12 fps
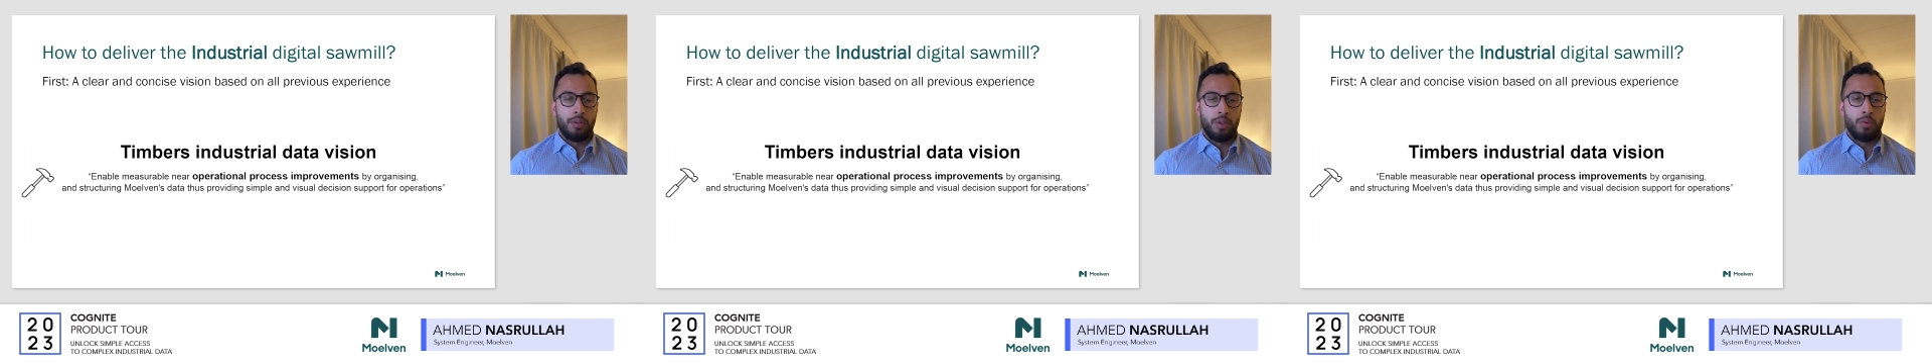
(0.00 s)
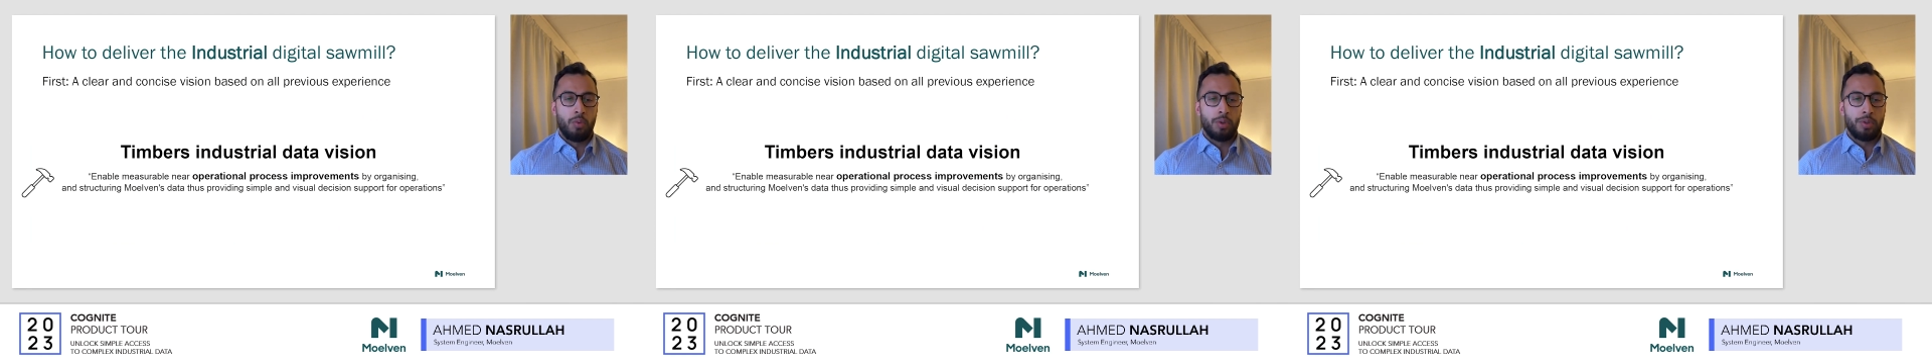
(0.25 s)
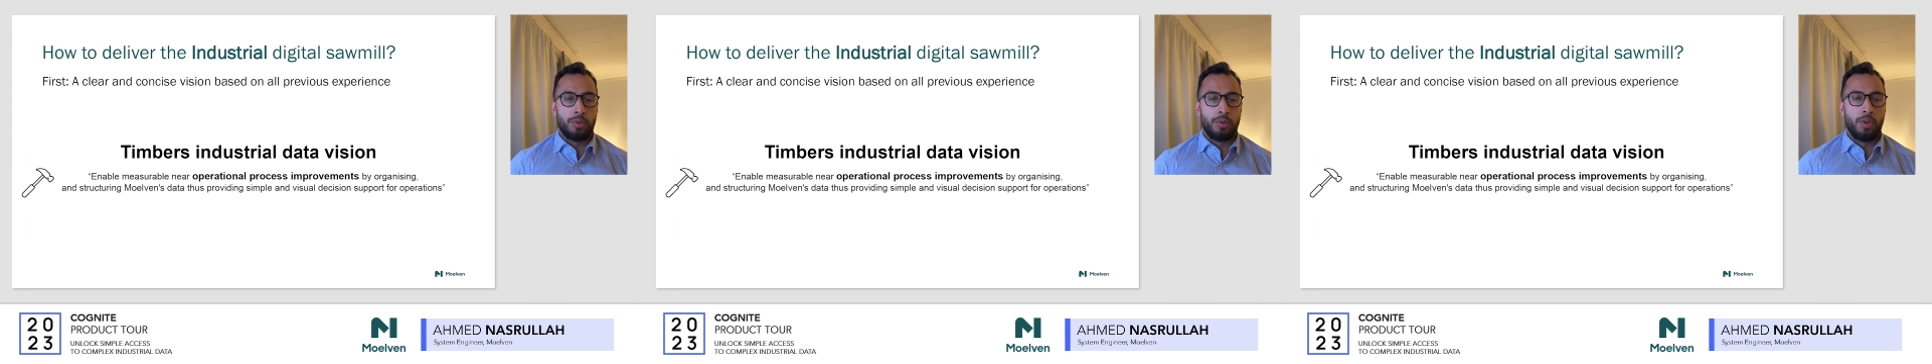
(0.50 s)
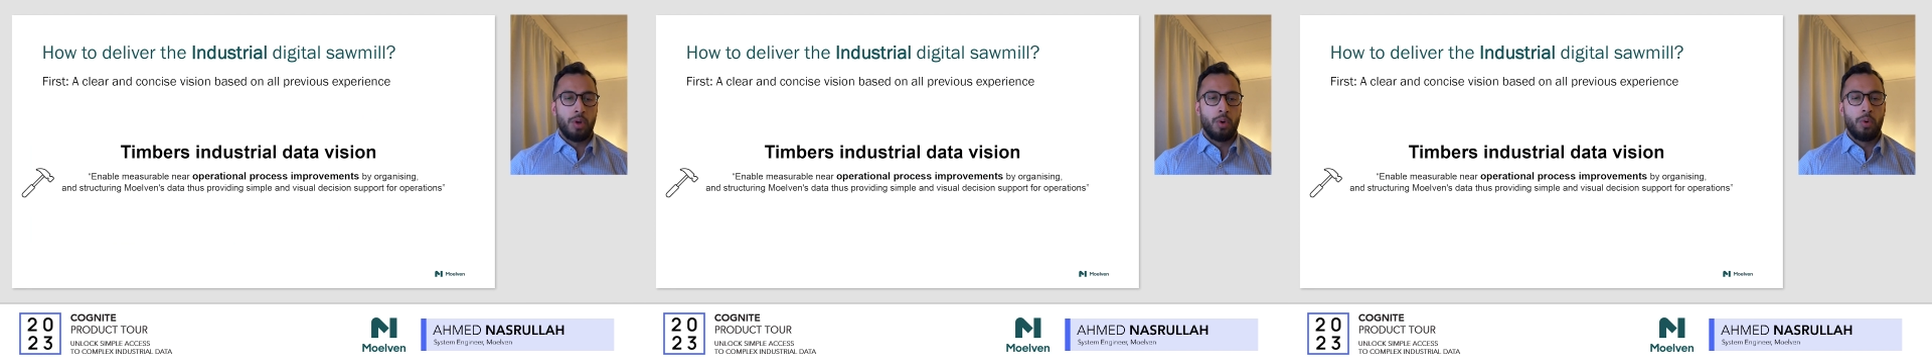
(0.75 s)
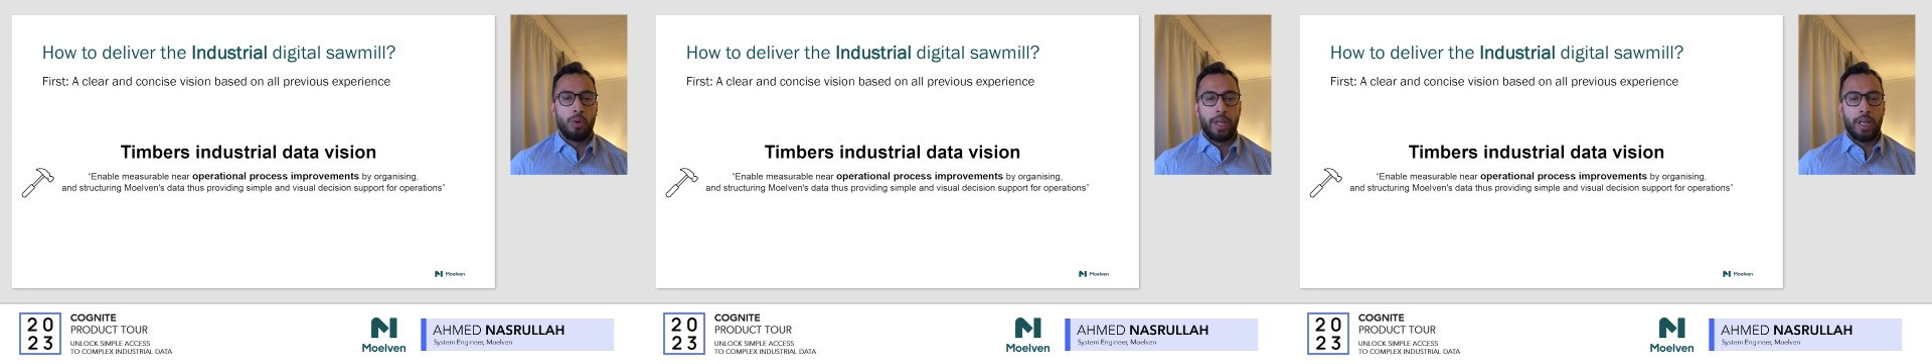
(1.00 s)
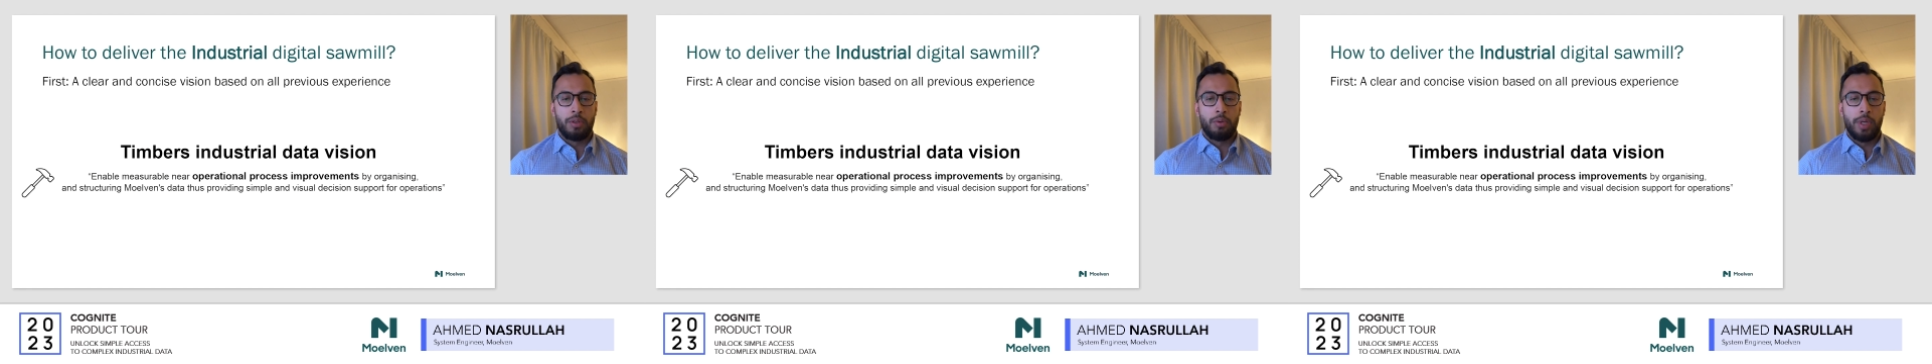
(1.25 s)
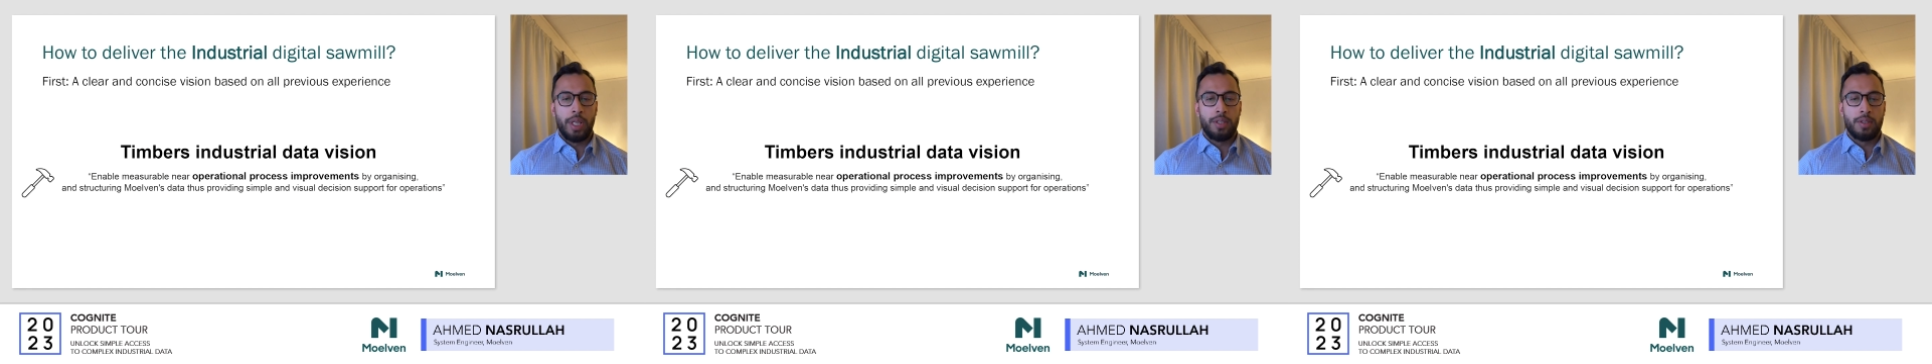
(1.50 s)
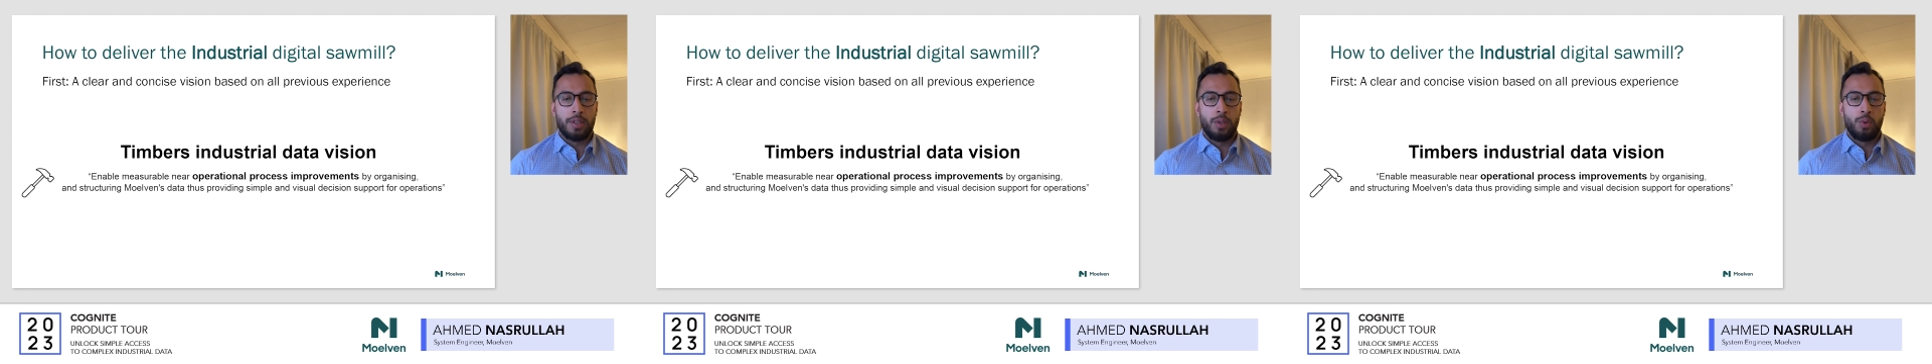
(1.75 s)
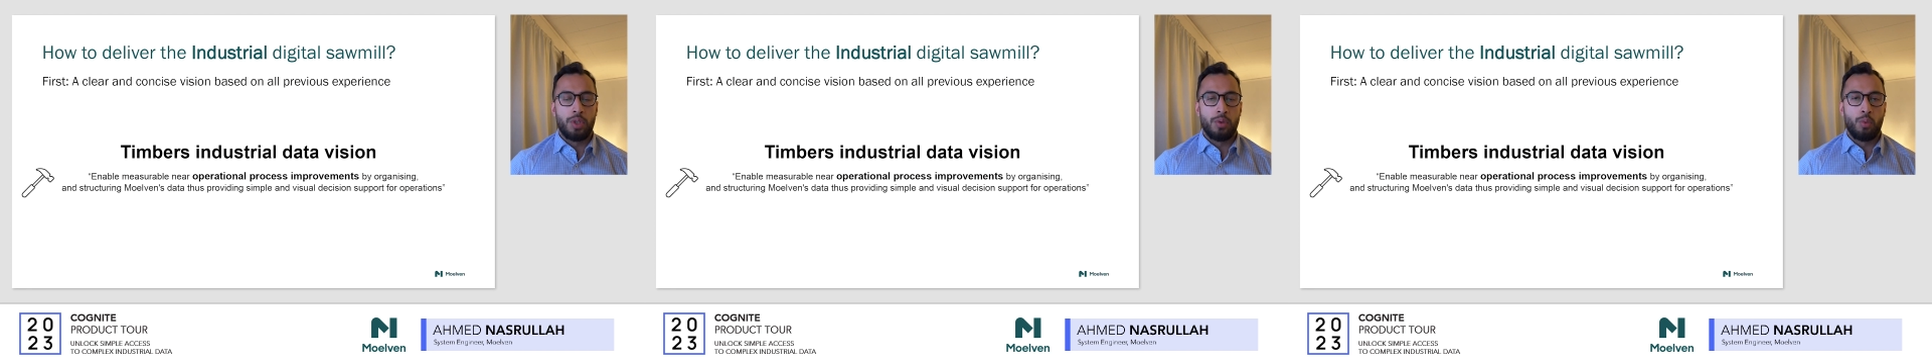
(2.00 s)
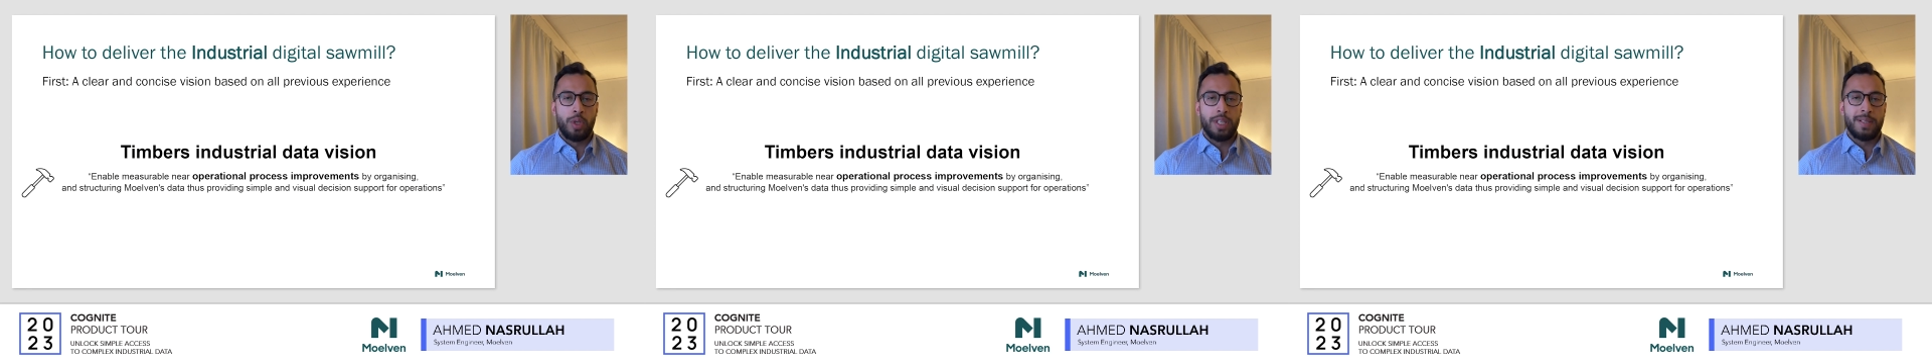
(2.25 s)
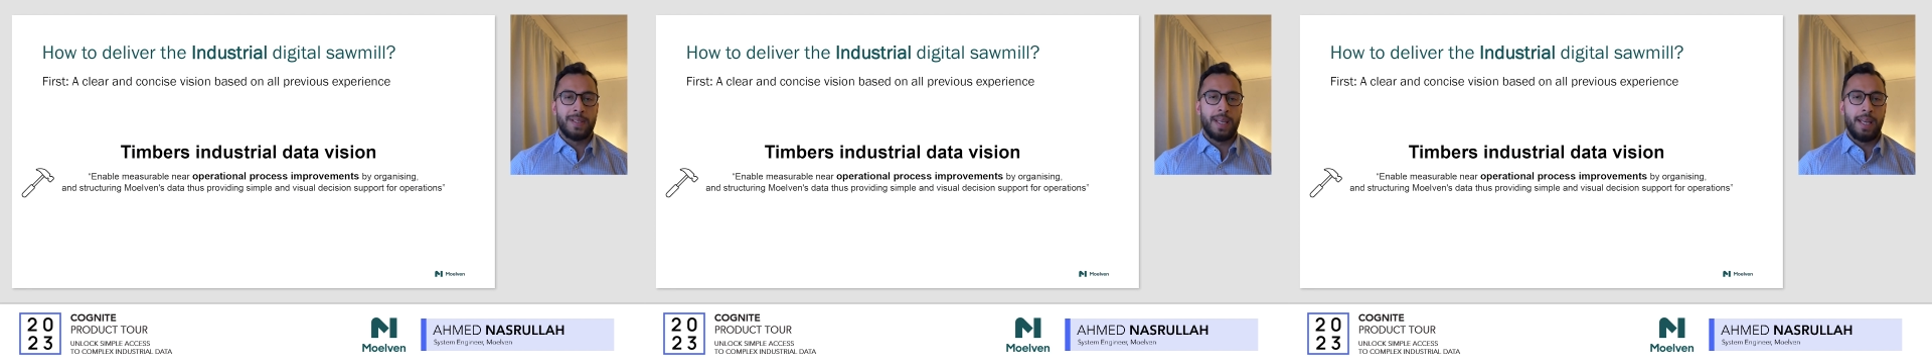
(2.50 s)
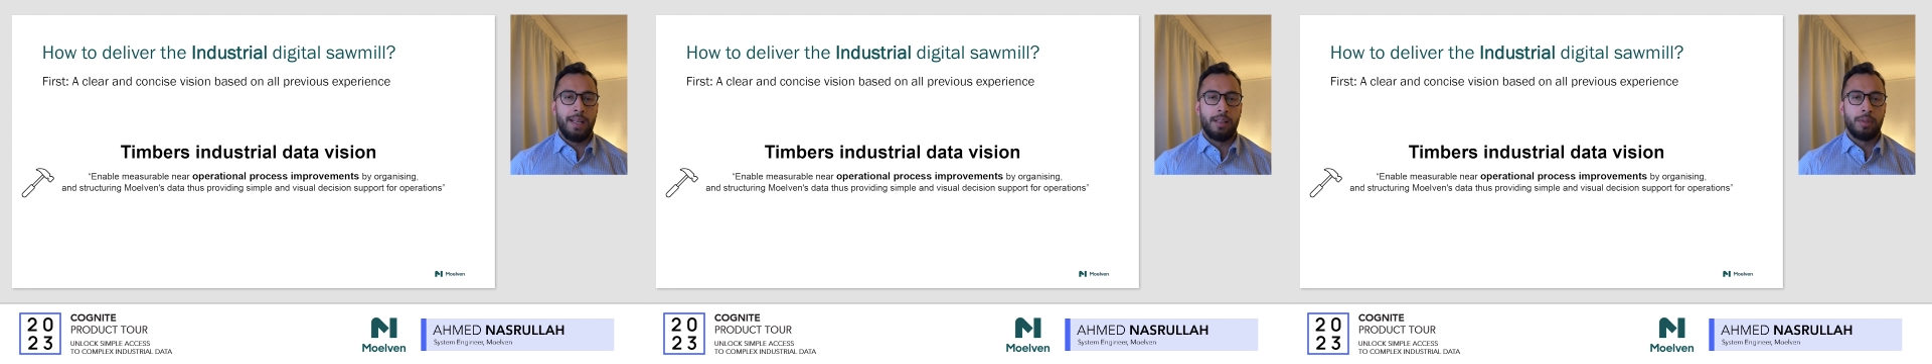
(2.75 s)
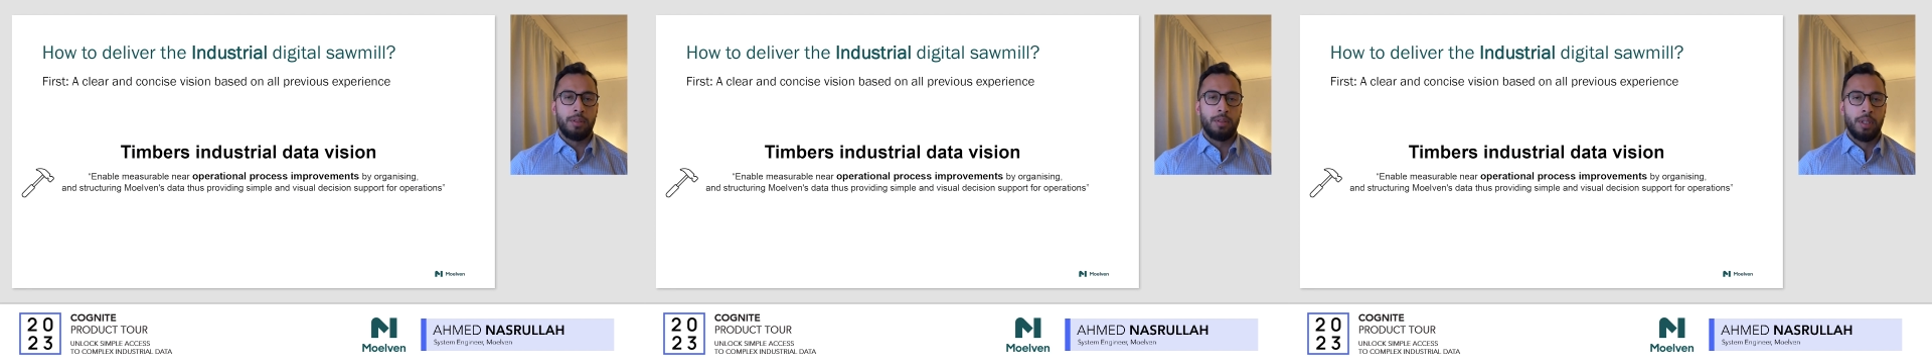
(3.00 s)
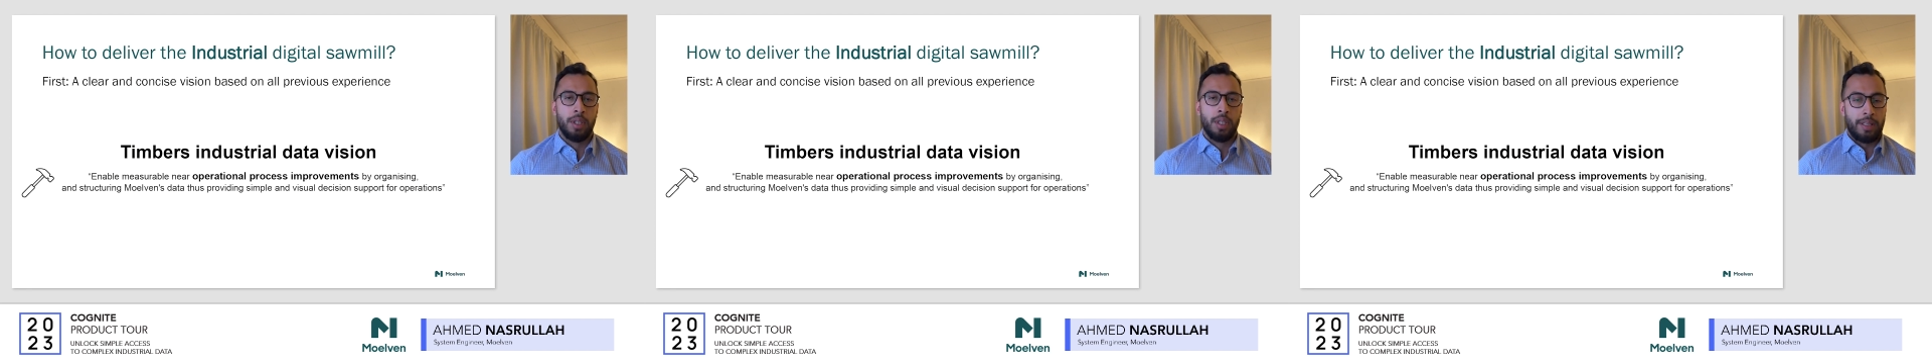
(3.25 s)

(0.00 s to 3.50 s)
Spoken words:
you want to go and create a solution which is scalable,